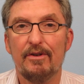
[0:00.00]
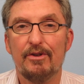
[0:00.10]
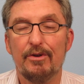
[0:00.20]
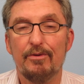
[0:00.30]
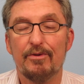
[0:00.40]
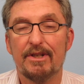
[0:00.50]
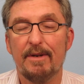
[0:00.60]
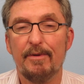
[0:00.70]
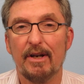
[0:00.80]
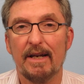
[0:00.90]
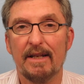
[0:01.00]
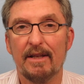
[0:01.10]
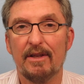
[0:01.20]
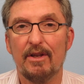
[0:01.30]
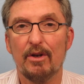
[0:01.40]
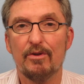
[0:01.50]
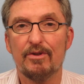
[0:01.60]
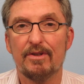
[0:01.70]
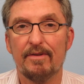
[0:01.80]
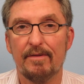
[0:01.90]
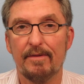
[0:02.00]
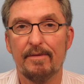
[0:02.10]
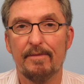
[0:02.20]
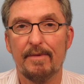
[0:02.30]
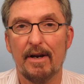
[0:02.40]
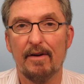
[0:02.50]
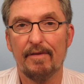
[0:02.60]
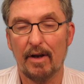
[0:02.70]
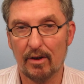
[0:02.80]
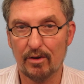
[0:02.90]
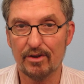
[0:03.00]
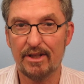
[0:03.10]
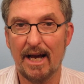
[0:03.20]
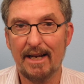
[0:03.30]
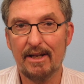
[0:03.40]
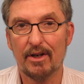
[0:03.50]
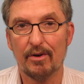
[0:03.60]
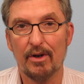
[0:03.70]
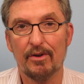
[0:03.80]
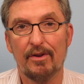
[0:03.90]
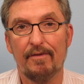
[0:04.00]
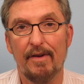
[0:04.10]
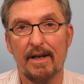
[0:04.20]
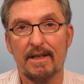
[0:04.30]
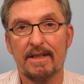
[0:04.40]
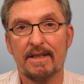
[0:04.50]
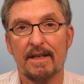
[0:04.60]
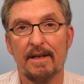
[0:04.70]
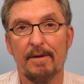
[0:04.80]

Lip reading: to stimulate those hair follicles not in the growth phase,